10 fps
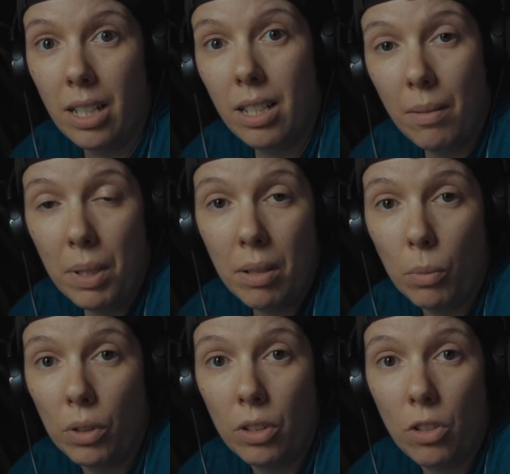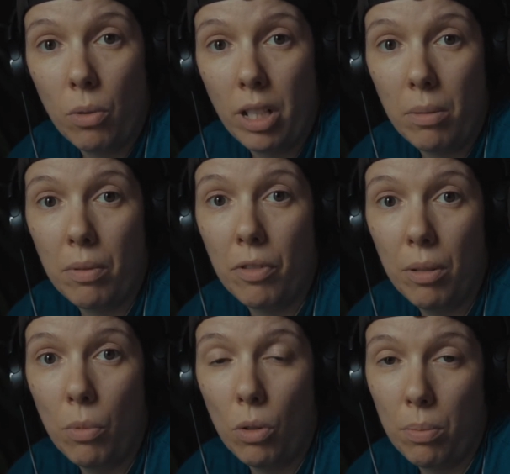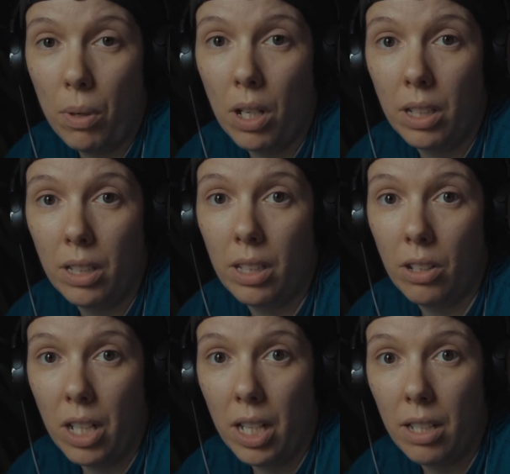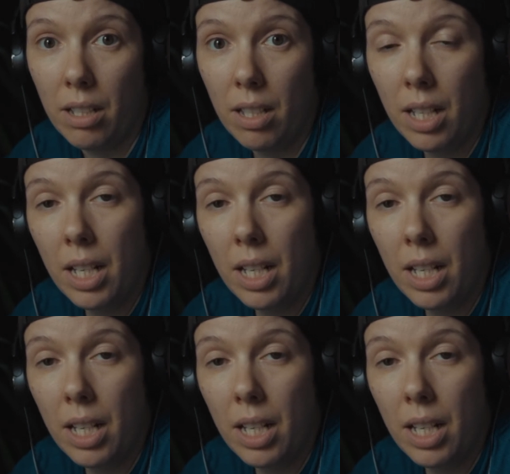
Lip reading: Some of them were in their 20s, but for the most part, they're kids.